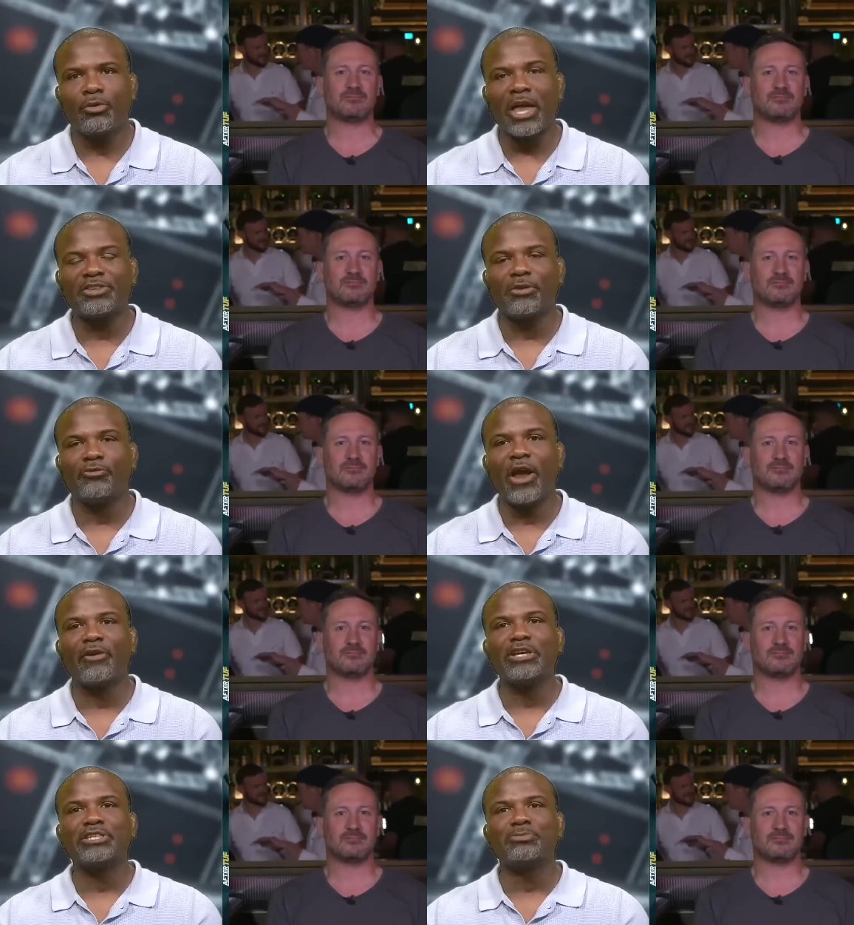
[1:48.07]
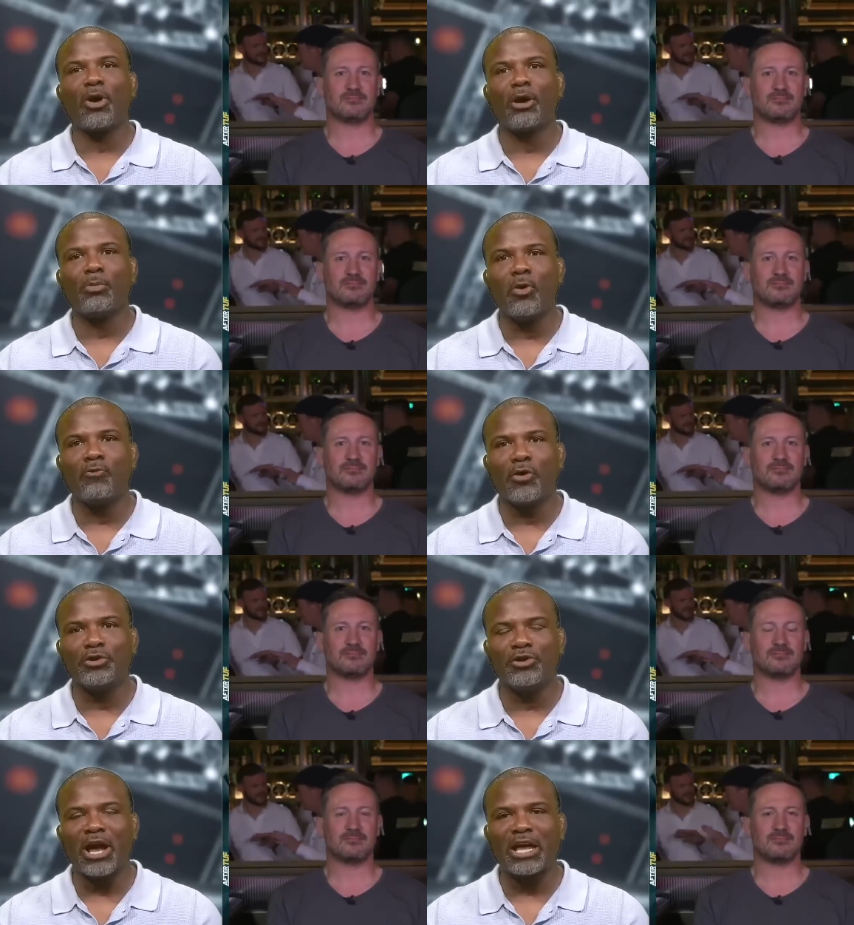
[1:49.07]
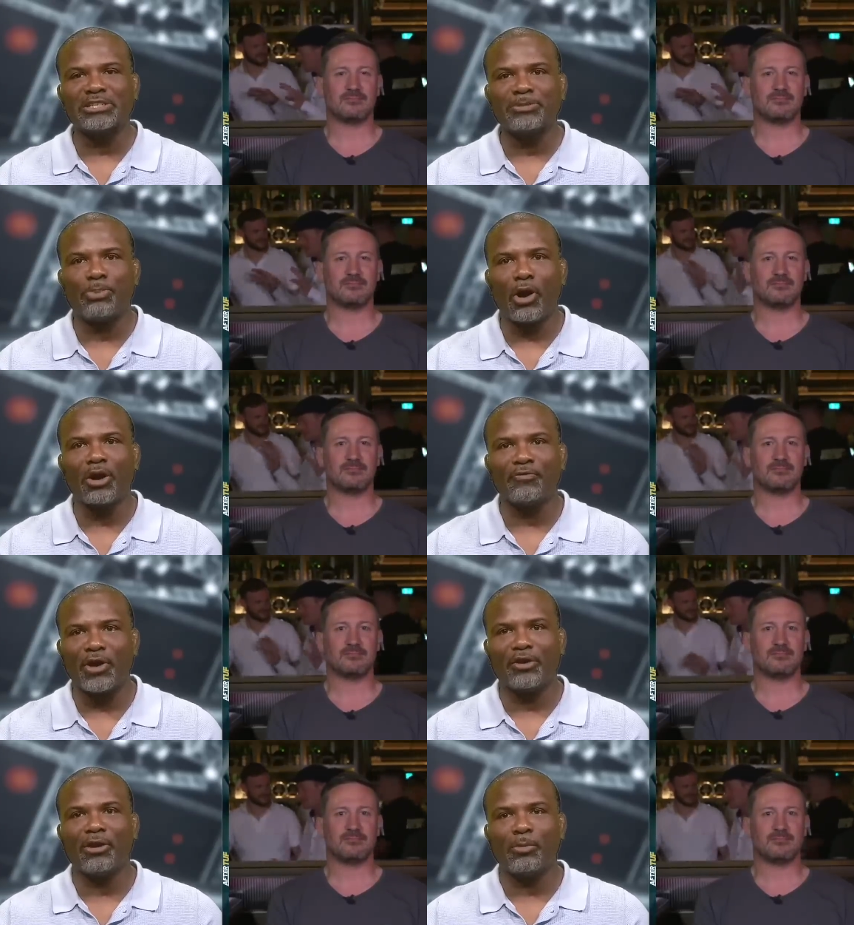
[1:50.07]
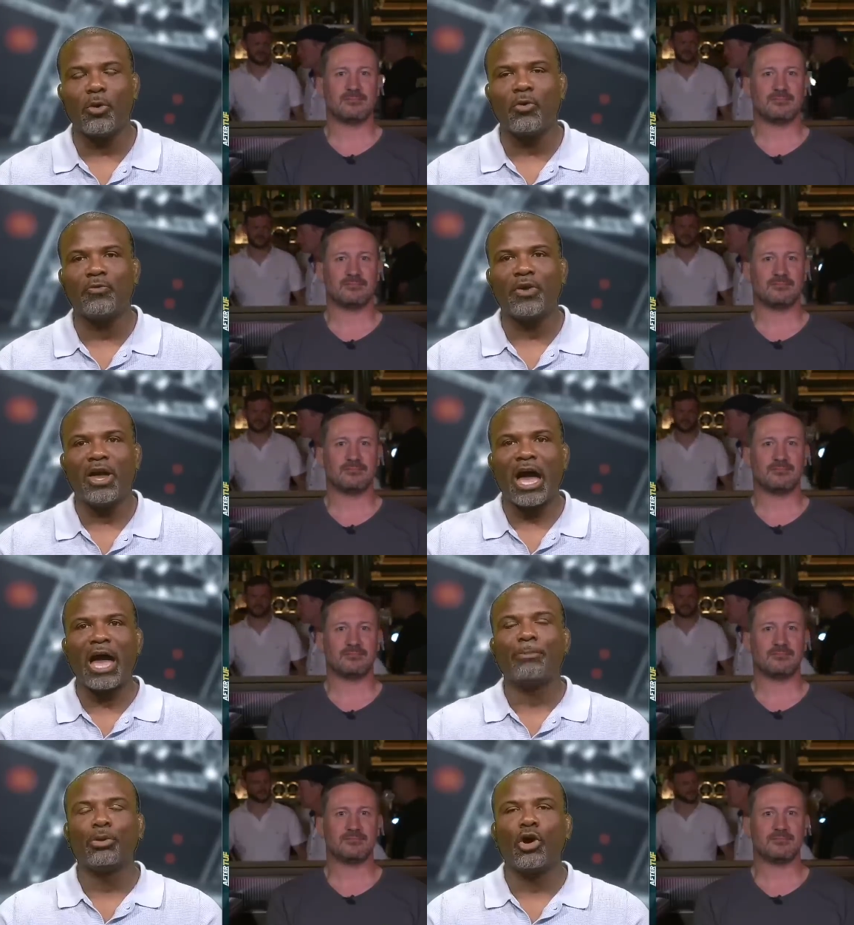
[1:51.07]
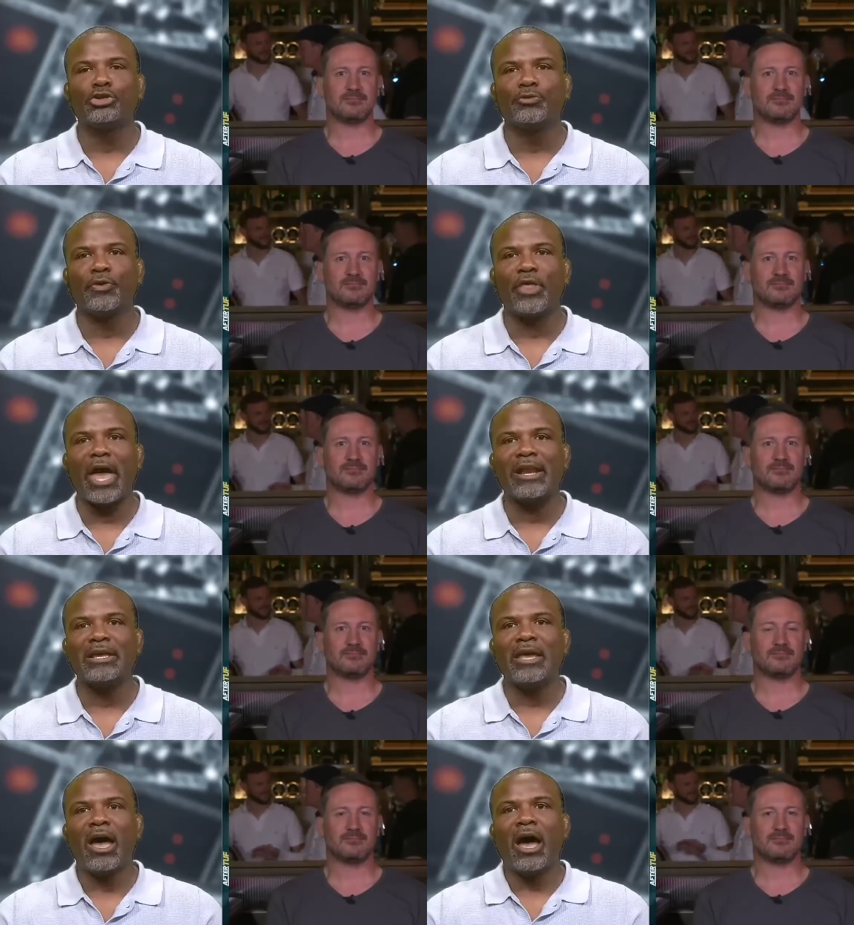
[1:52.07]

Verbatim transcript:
Speaker 1: That's a very smart move on you guys' part, of veteran move. I applaud you for that.